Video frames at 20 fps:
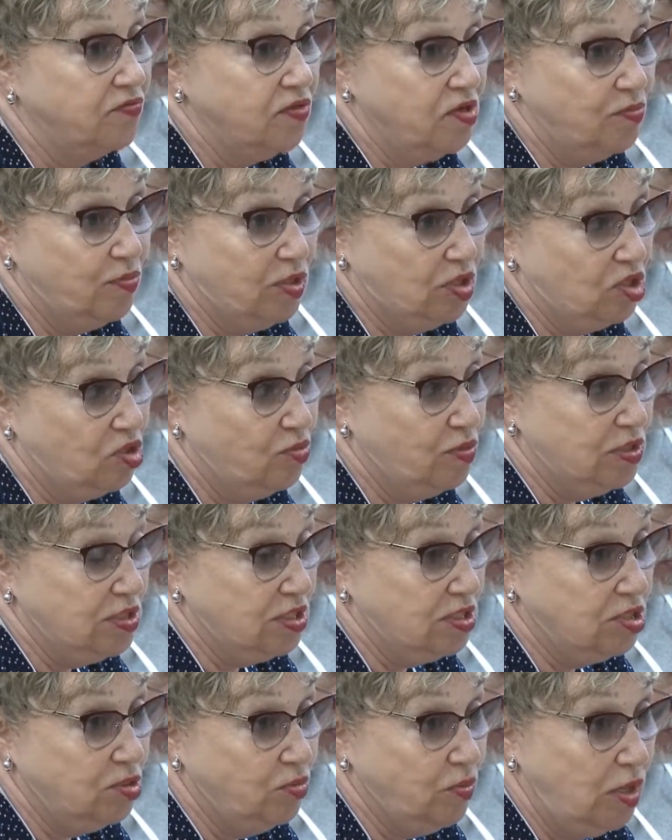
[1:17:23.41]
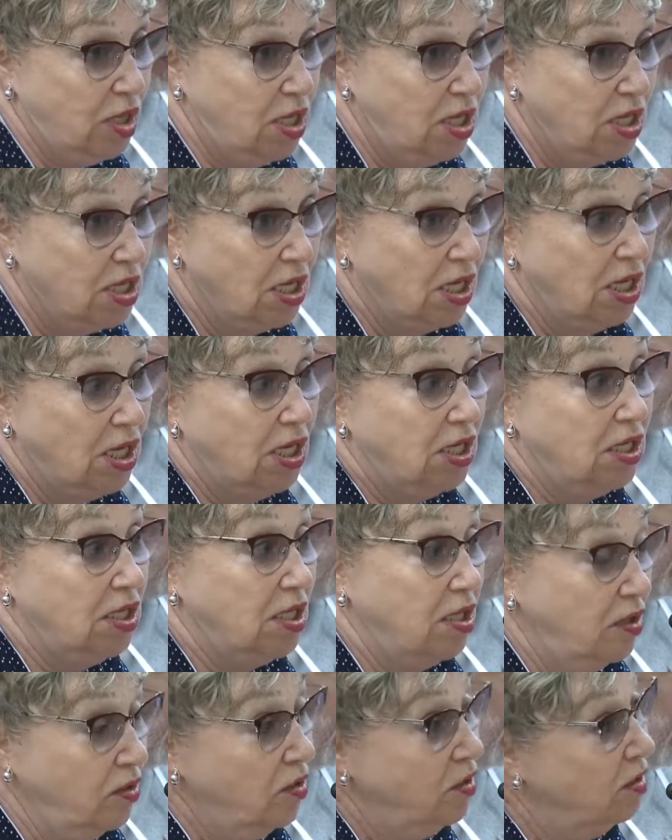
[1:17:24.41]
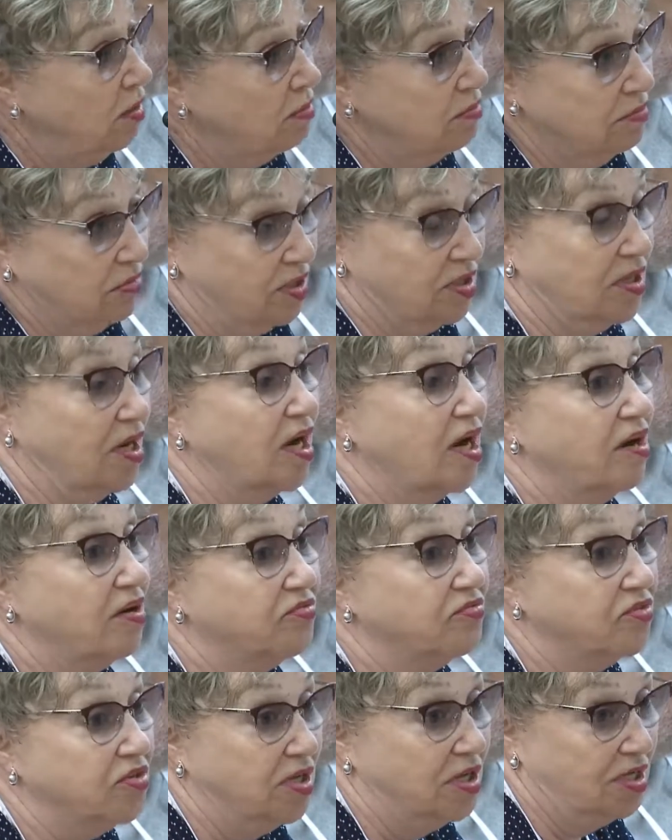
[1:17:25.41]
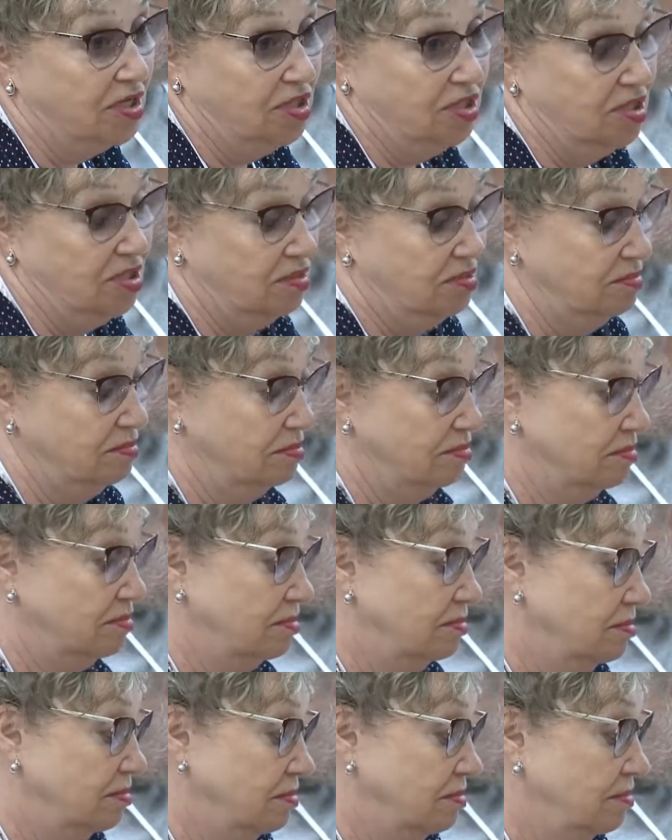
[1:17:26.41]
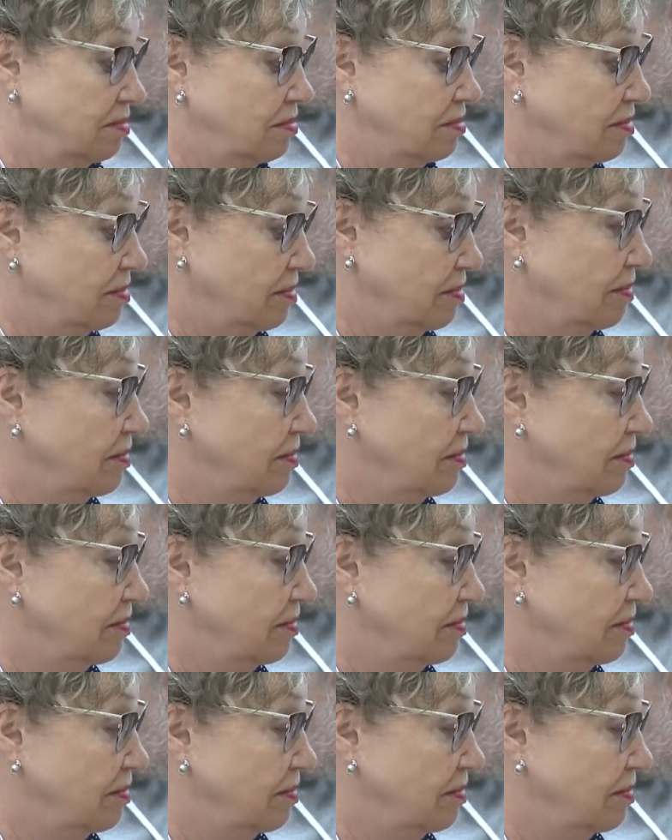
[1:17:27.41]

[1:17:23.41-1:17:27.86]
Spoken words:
grown-ups or adults. So what are the